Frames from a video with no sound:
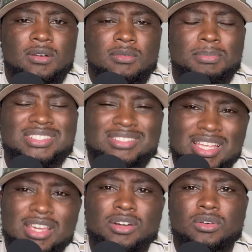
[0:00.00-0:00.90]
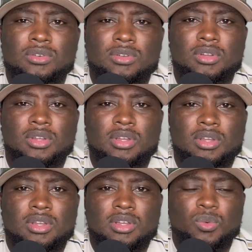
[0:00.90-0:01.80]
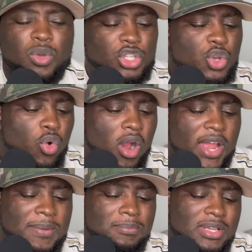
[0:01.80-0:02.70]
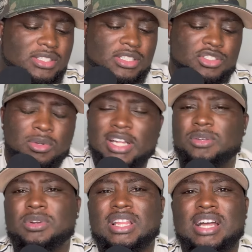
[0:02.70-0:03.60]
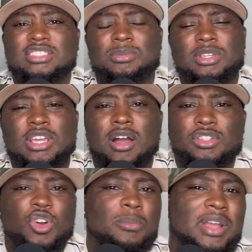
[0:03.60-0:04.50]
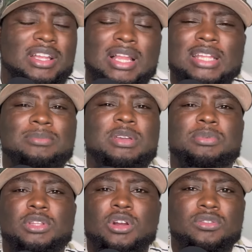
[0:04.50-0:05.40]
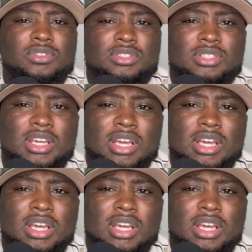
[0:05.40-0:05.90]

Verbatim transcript: But still, when you are ambitious, you got to realize something, y'all. You're going to make a lot of people nervous.